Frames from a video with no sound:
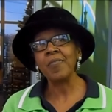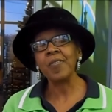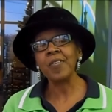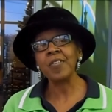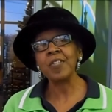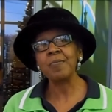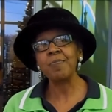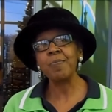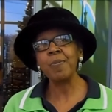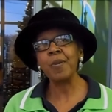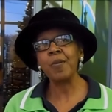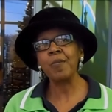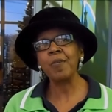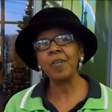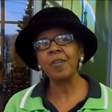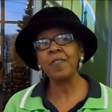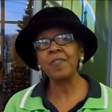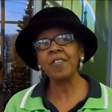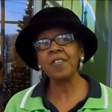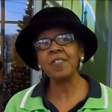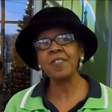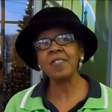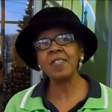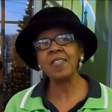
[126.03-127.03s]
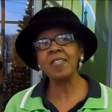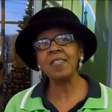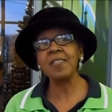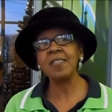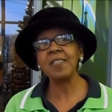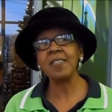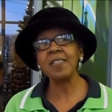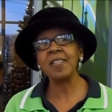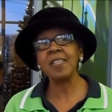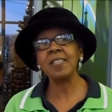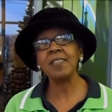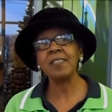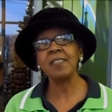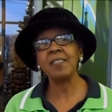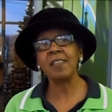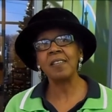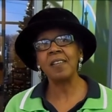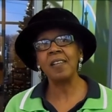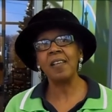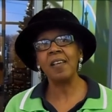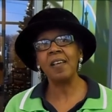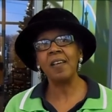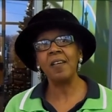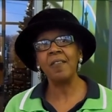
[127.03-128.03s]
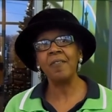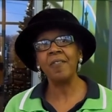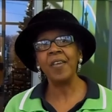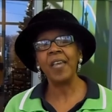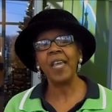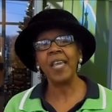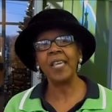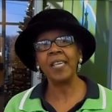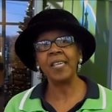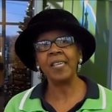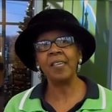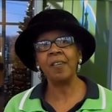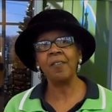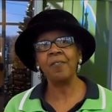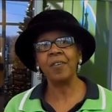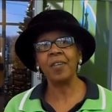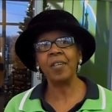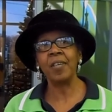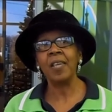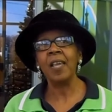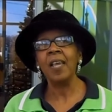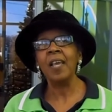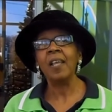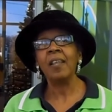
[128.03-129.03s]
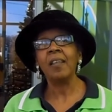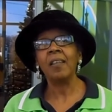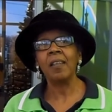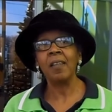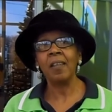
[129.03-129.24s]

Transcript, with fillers: the spirit of this season is love and giving.